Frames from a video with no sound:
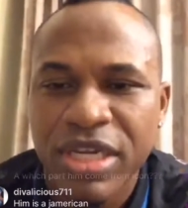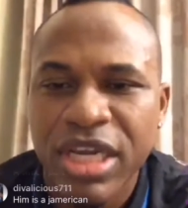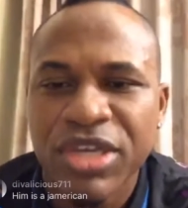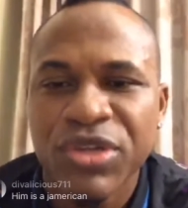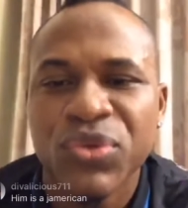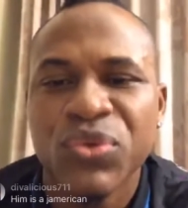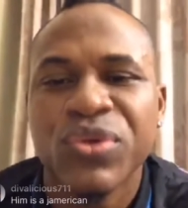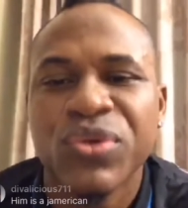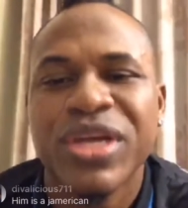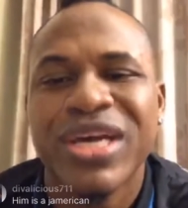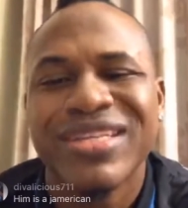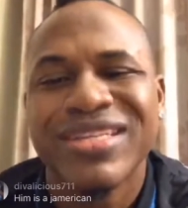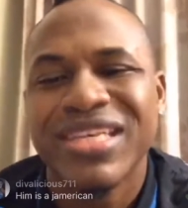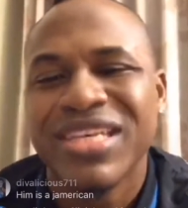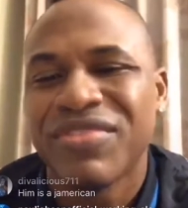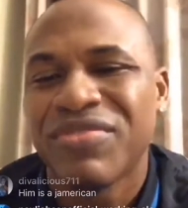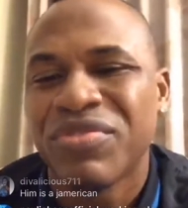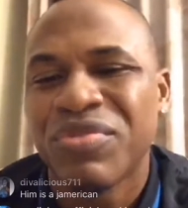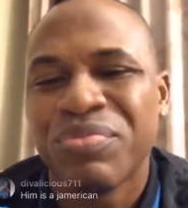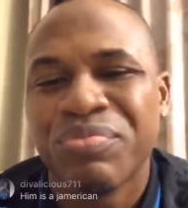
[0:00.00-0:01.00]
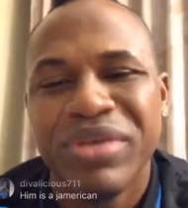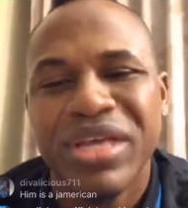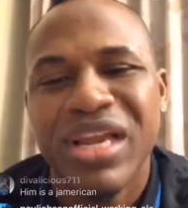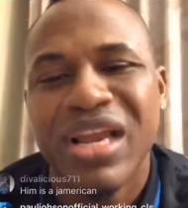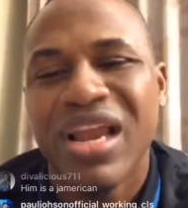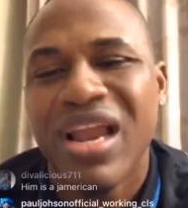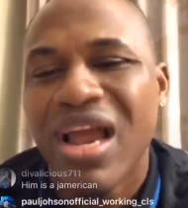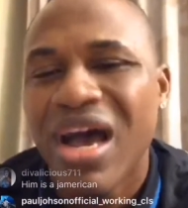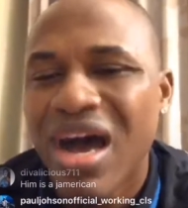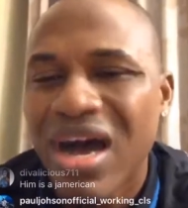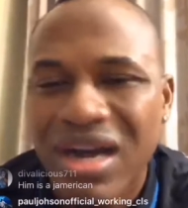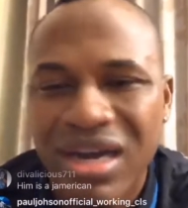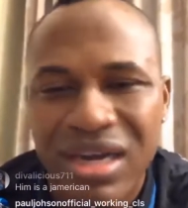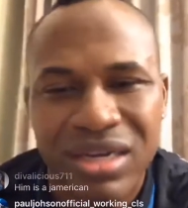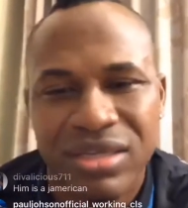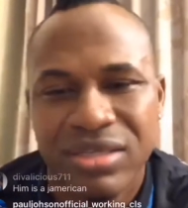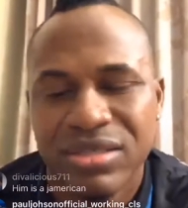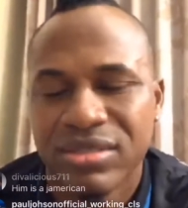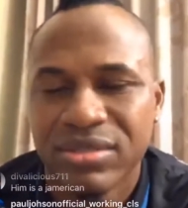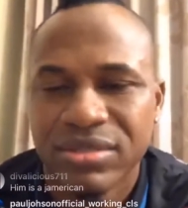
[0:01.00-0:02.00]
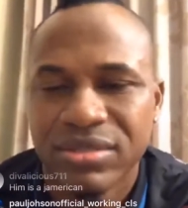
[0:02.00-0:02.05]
that do not even belong.